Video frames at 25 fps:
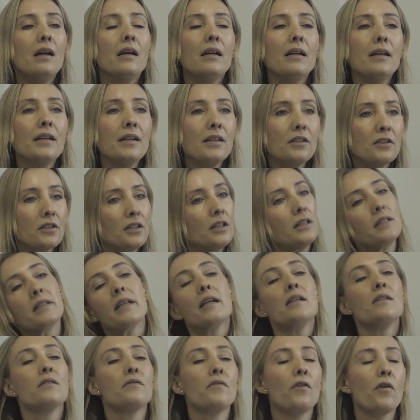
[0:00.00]
ESG
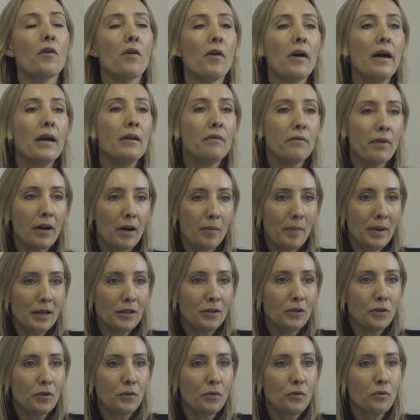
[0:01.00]
stands for
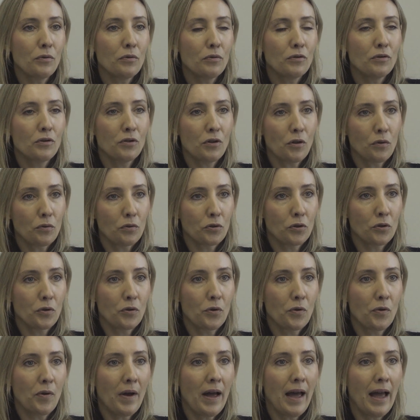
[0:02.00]
Environmental,
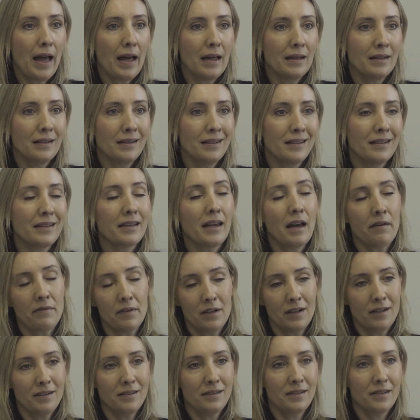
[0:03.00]
Social and
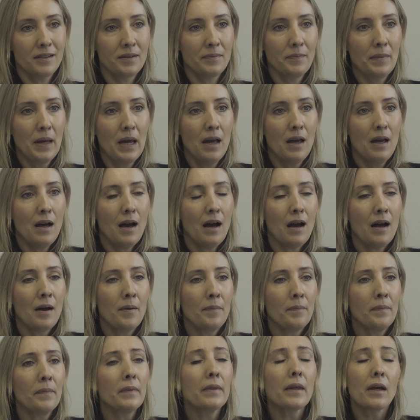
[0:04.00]
Governance.
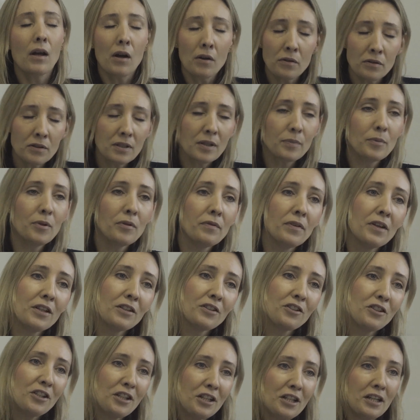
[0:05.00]
The concept of
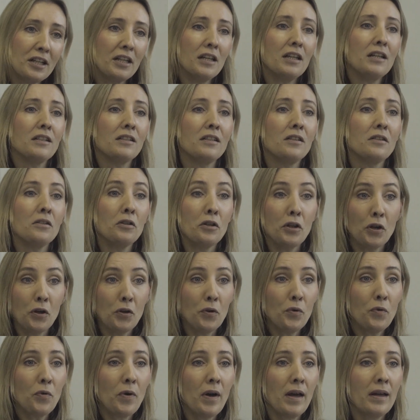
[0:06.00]
ESG isn't
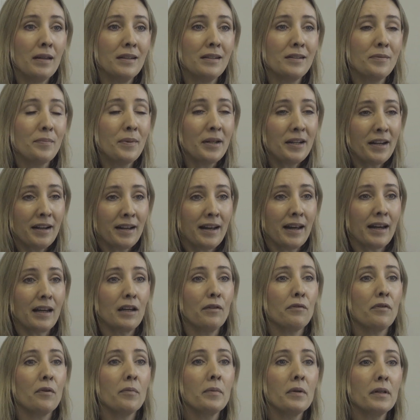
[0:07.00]
new, and many are likely
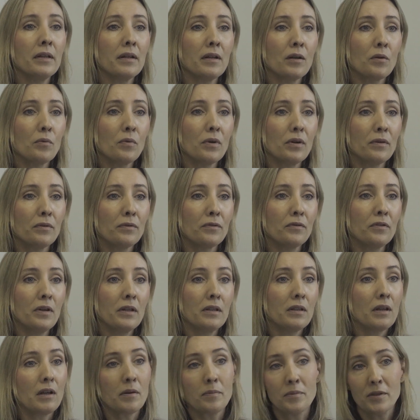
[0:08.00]
familiar with
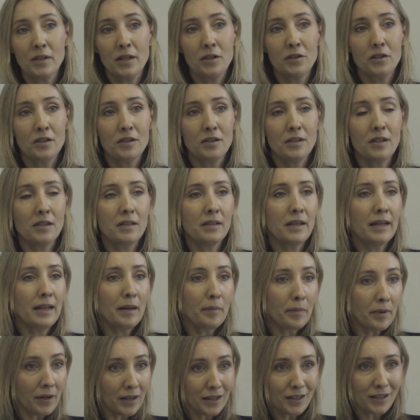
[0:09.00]
terms such as
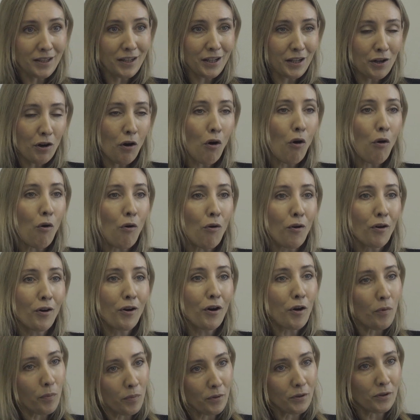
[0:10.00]
sustainability or
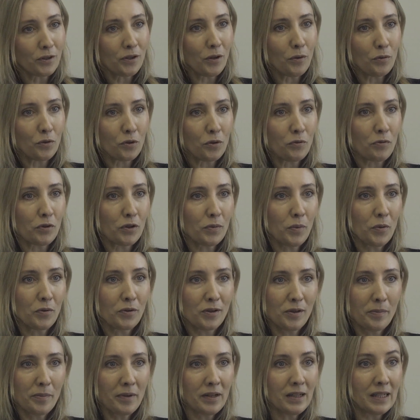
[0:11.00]
corporate social
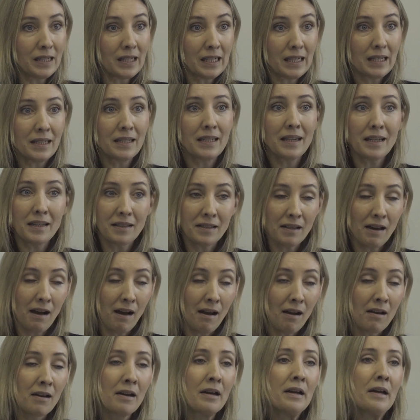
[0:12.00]
responsibility, CSR,